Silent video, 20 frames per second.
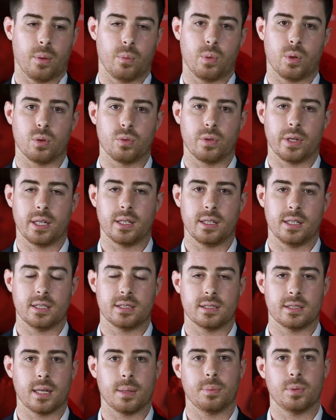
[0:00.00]
And we'll really
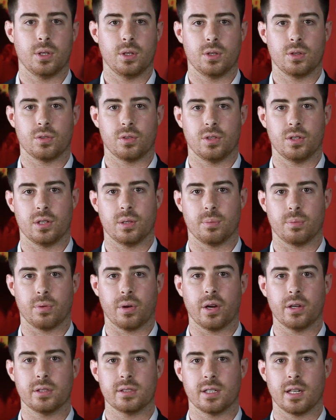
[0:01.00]
step you through the
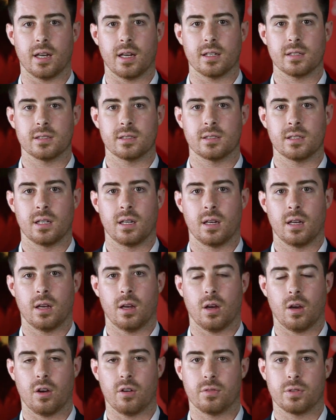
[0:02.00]
process
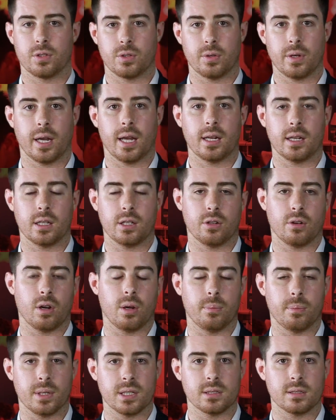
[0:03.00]
of creating
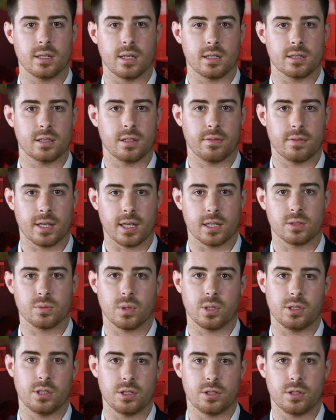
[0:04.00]
your own business if that's
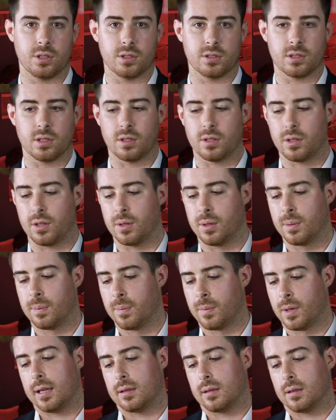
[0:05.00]
what you choose to do.
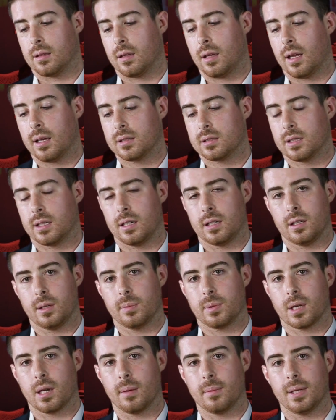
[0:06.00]
And lastly,
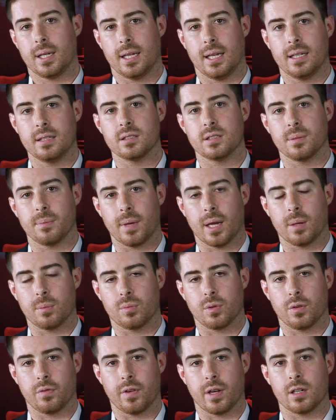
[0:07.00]
you become an
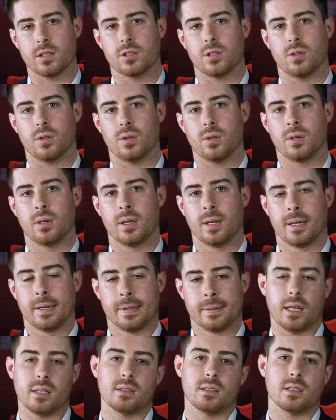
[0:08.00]
in-demand professional.
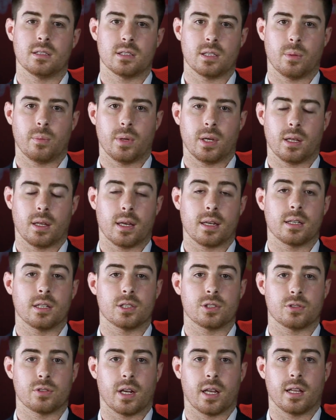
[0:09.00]
To enter somewhere like
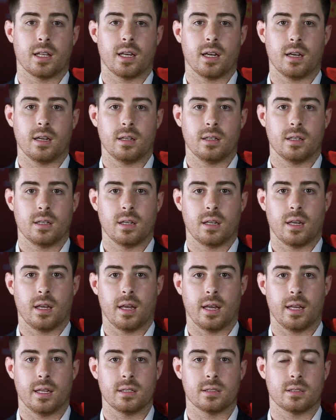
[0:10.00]
Australia
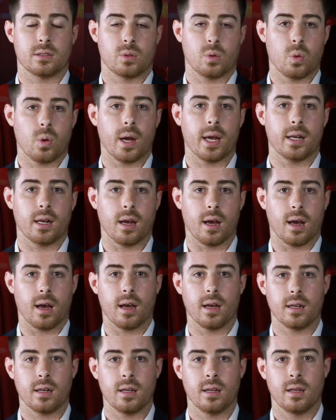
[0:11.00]
is quite
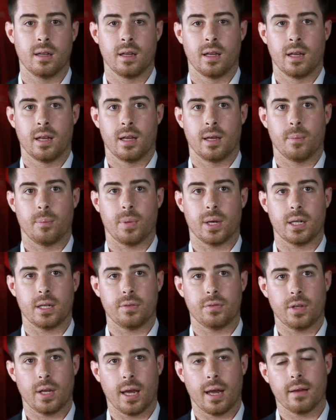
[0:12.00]
hard, but
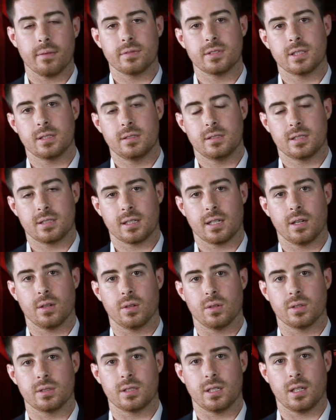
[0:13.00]
if you have
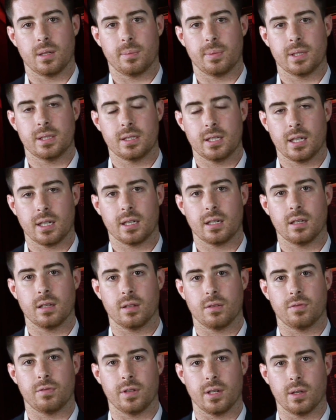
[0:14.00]
skills in a
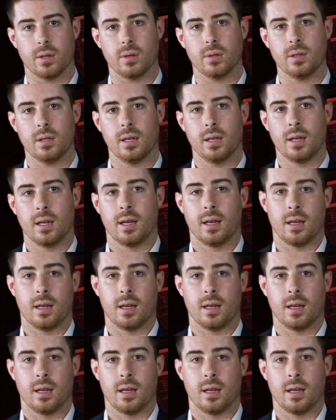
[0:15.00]
particular field,